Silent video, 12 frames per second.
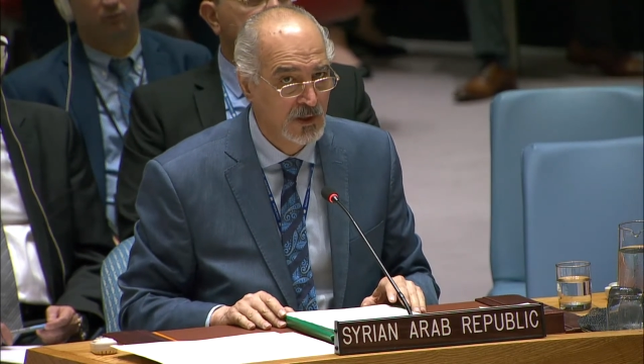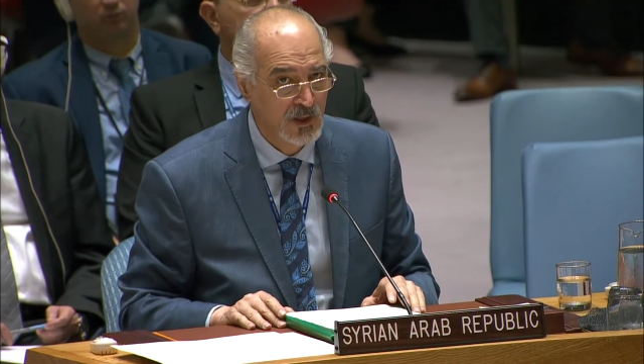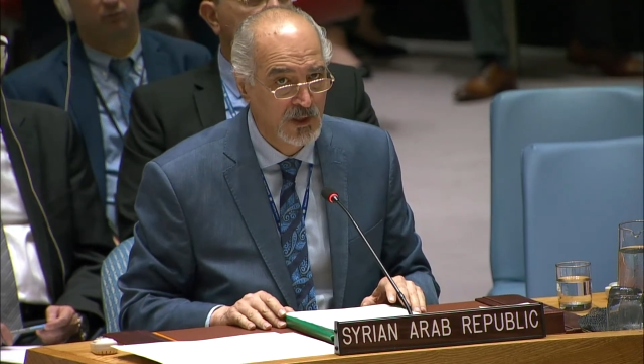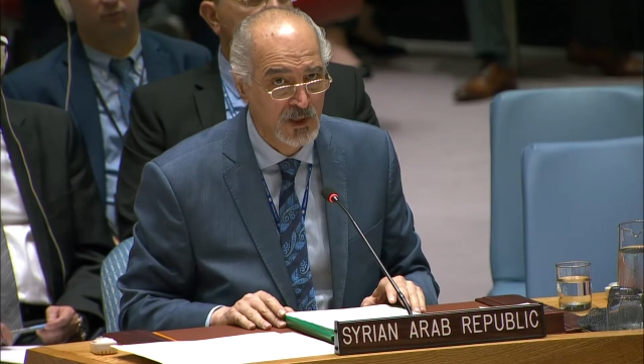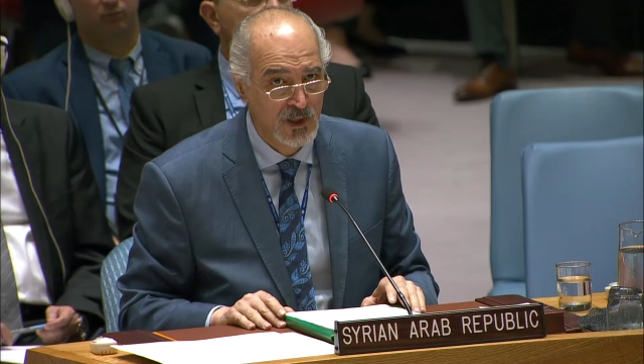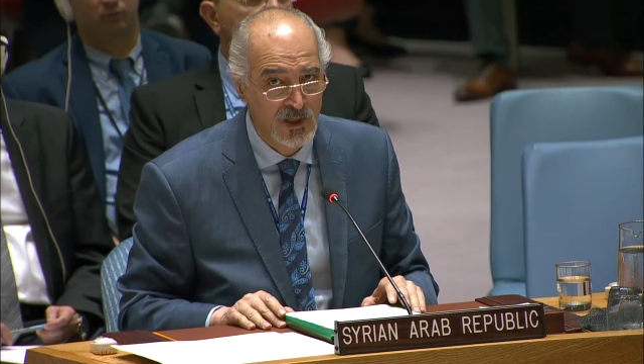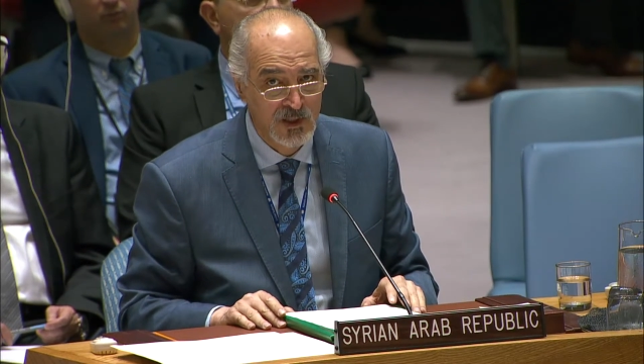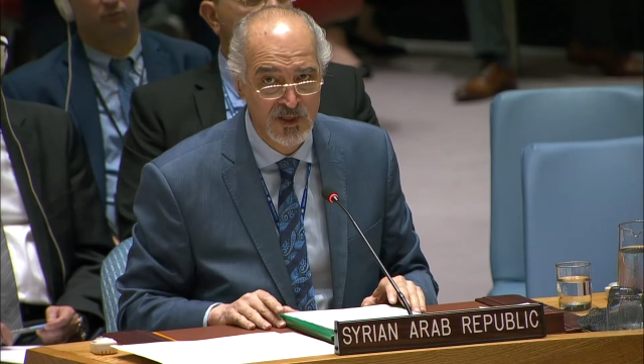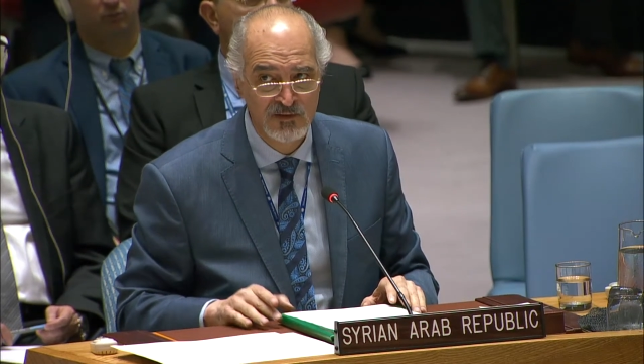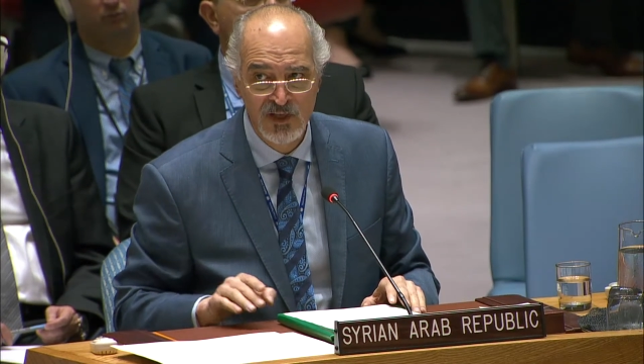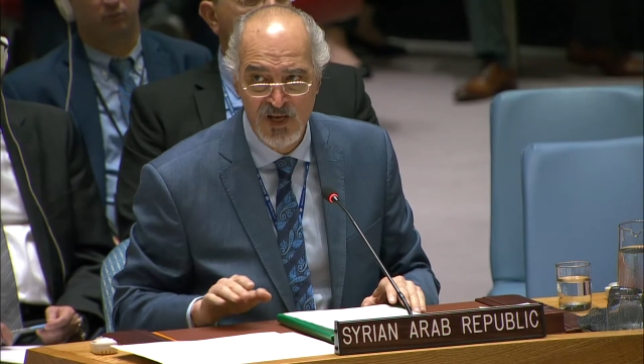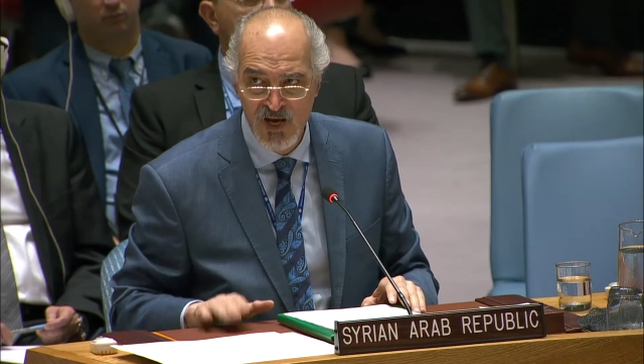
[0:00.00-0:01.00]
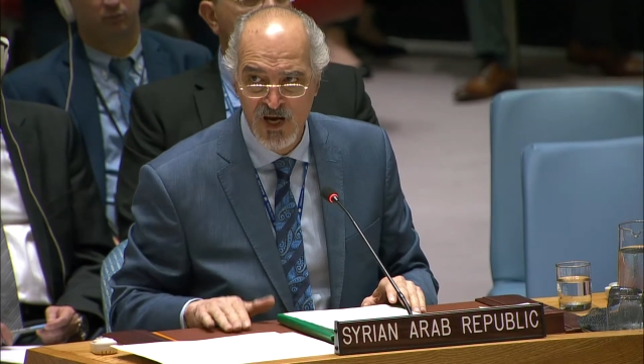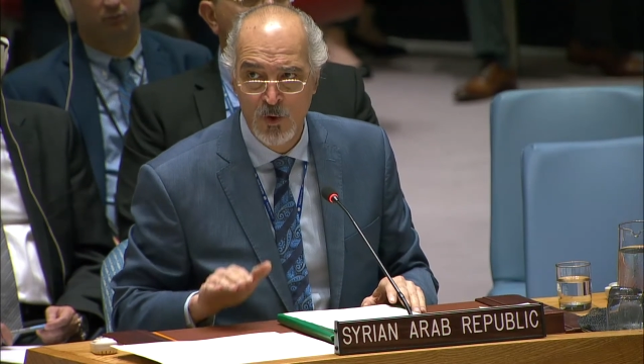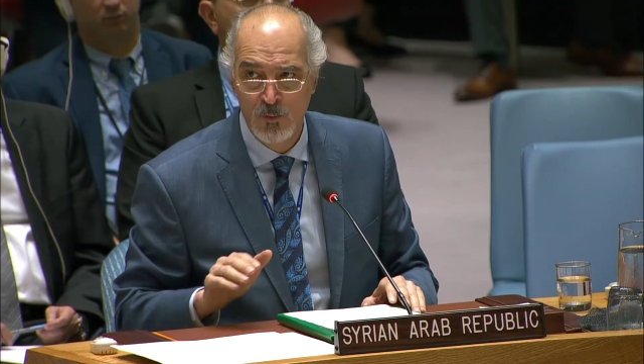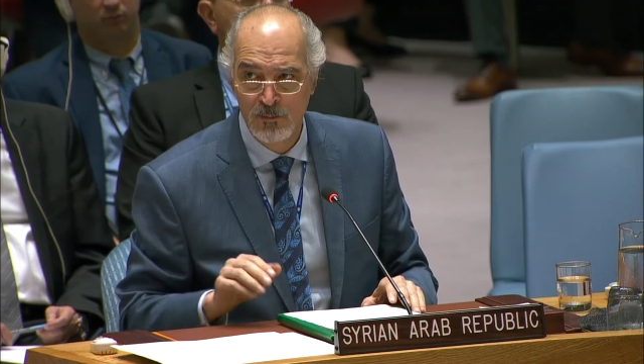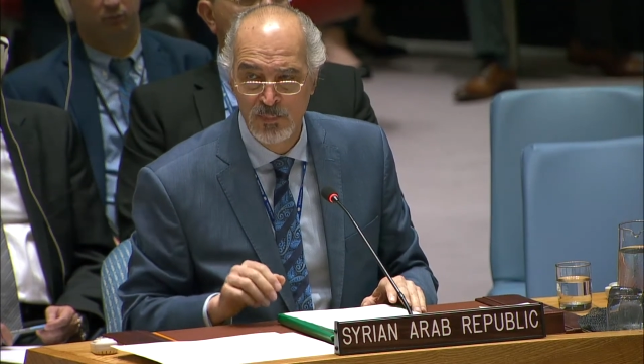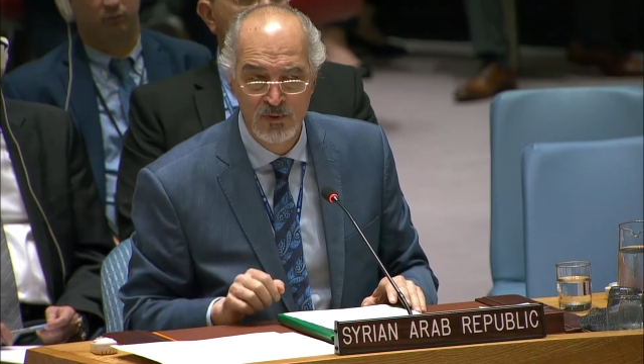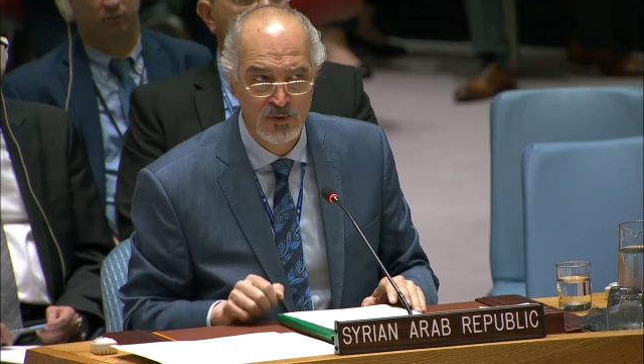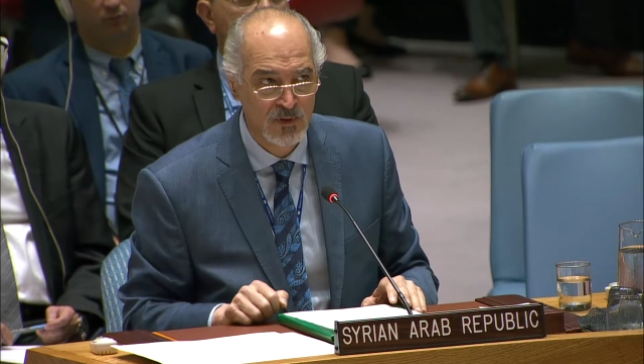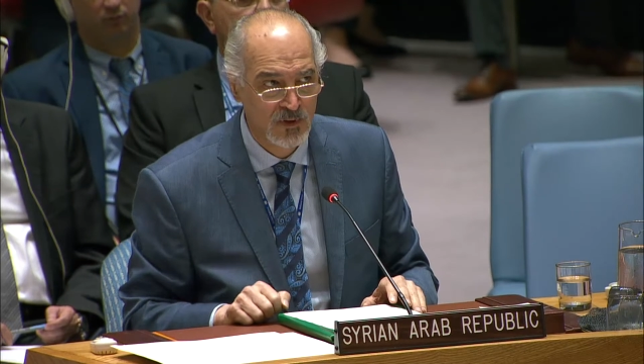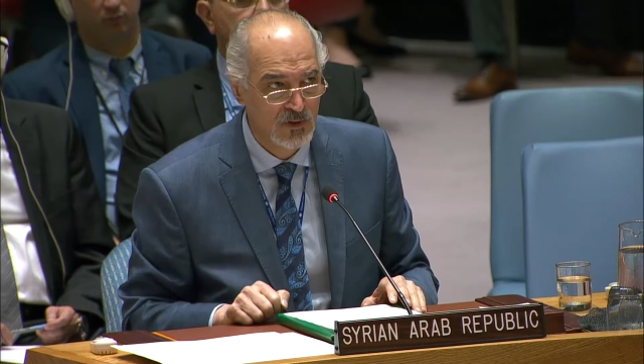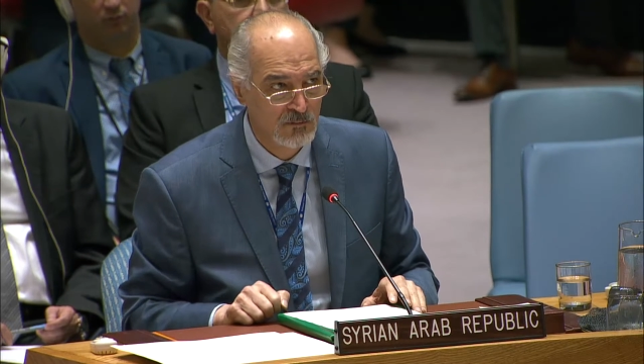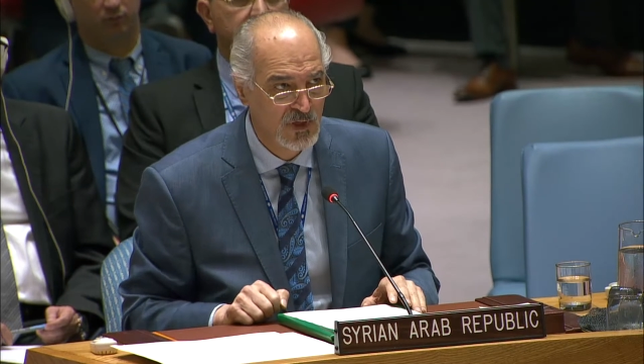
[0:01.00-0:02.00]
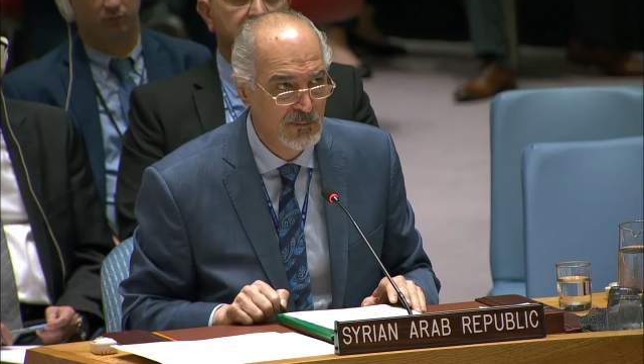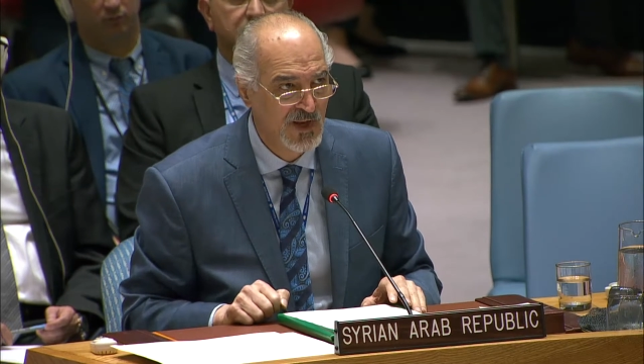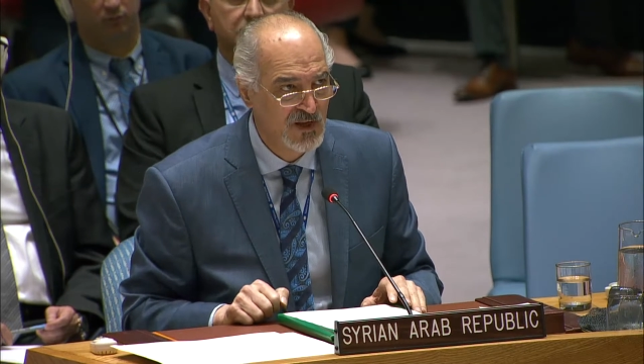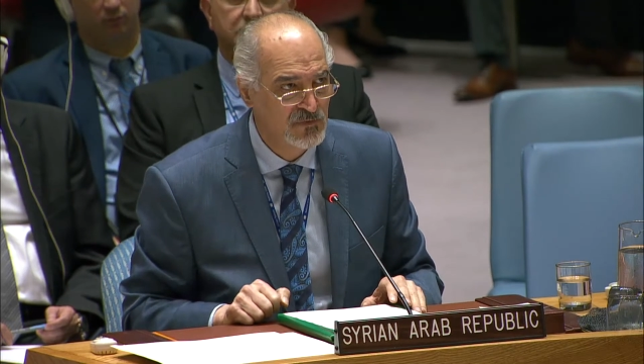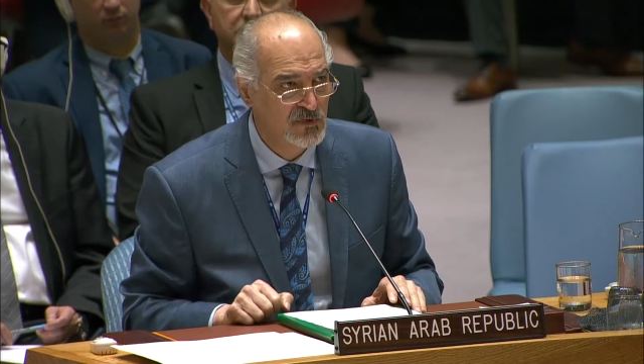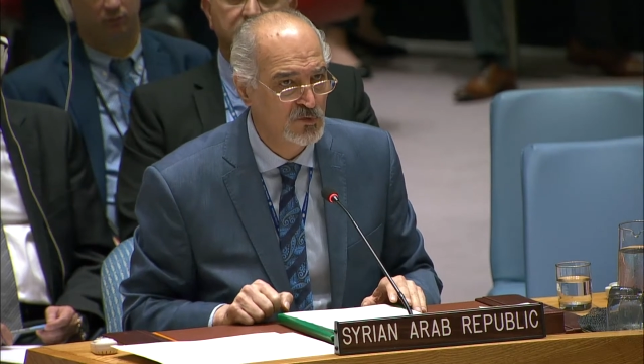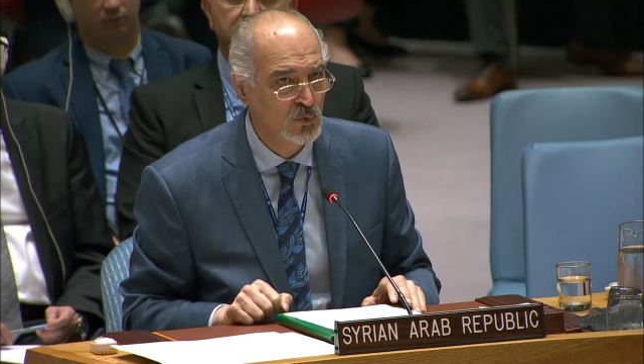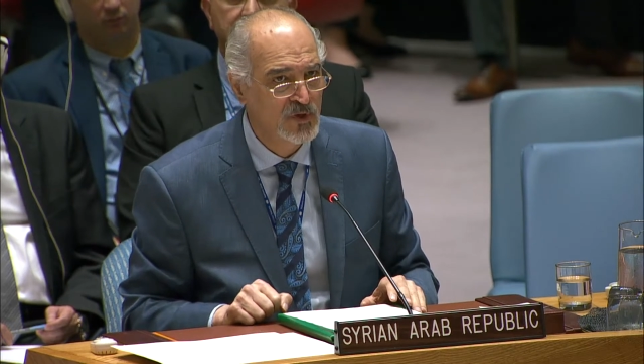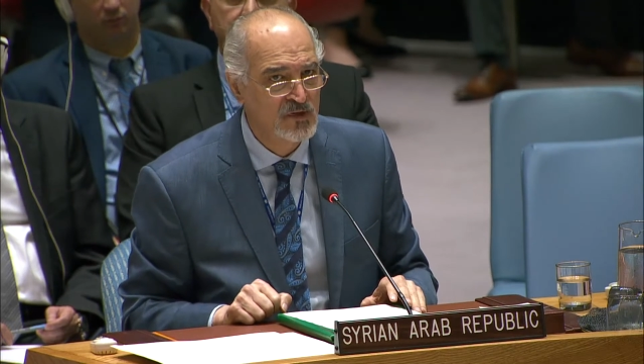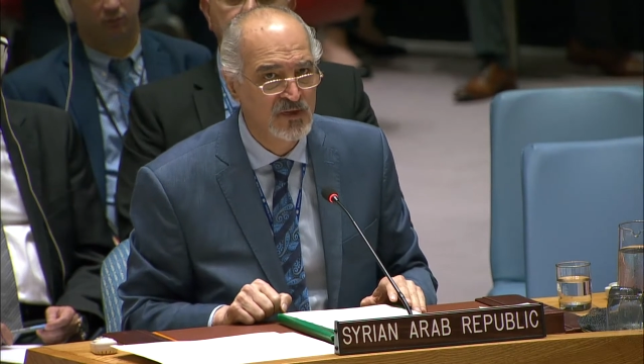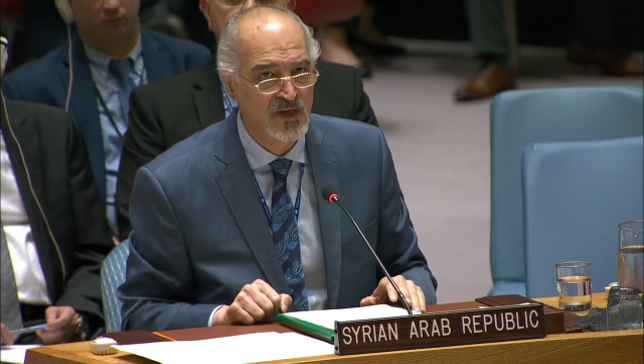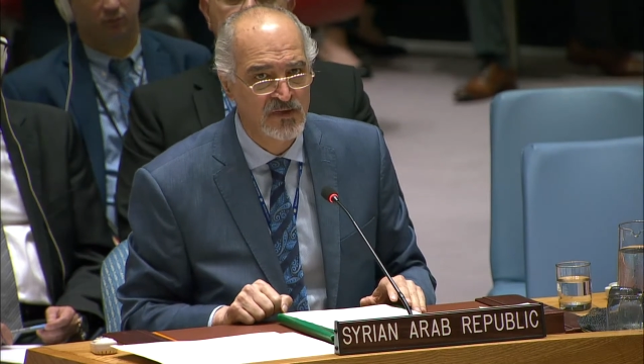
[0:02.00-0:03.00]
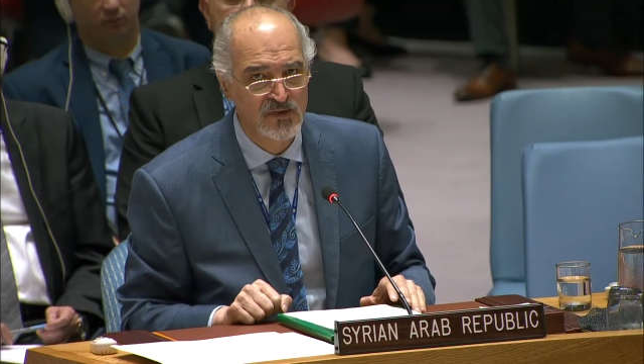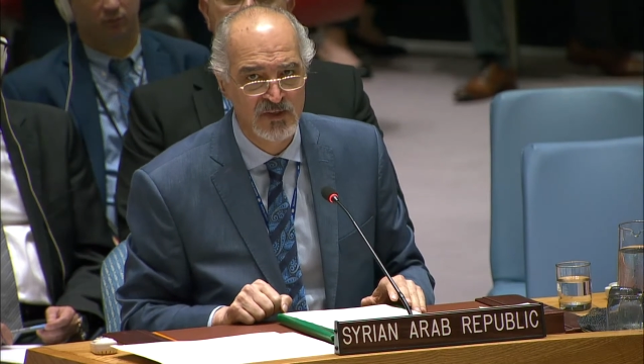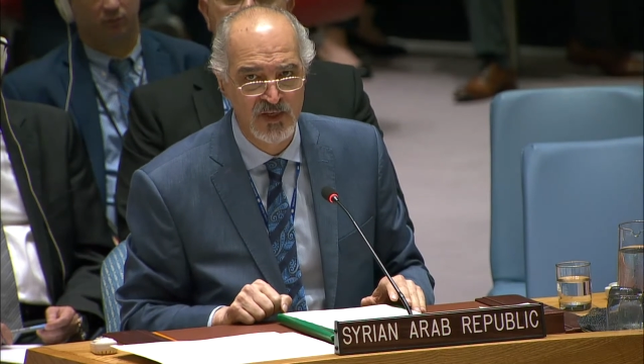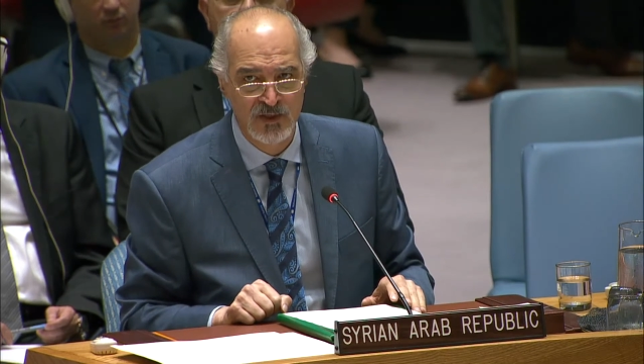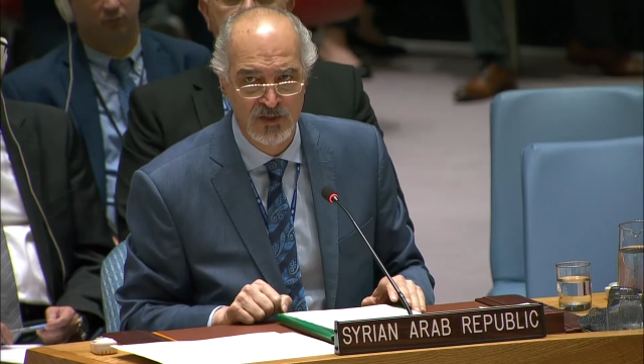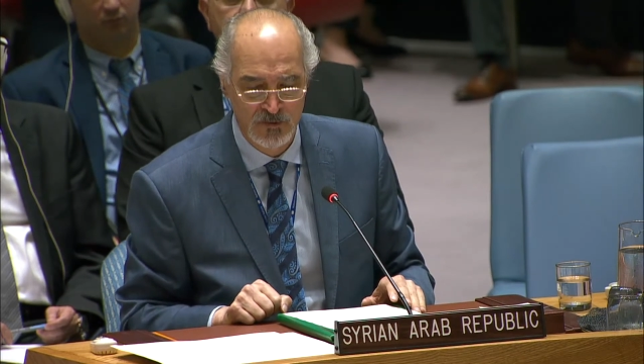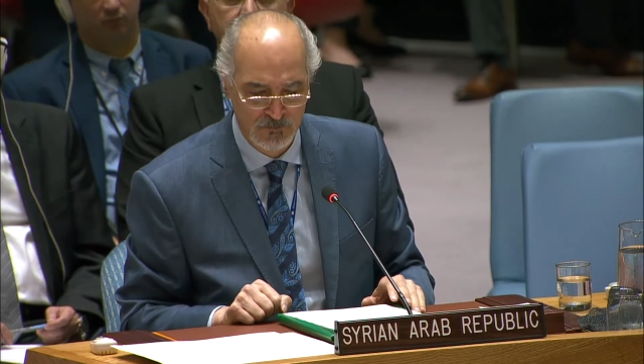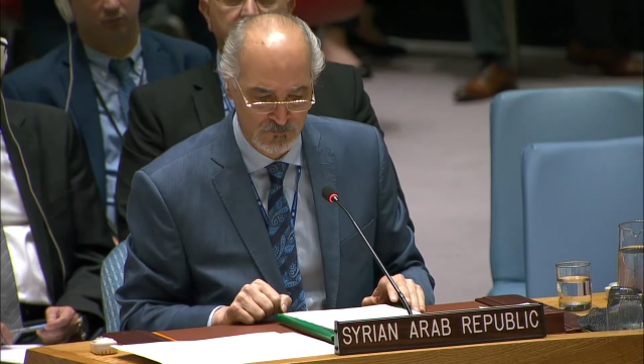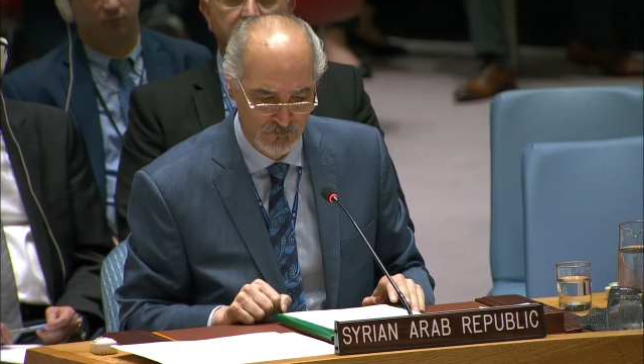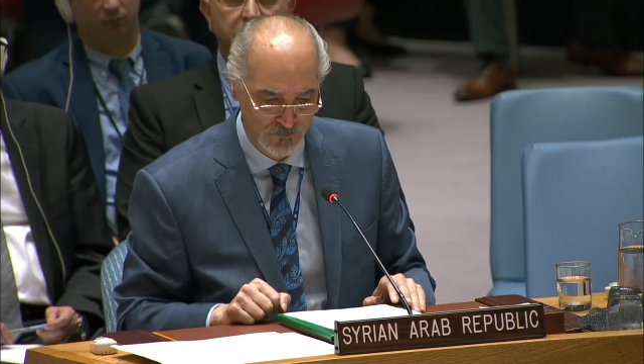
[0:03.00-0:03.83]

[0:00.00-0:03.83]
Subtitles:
the Syrian people, but to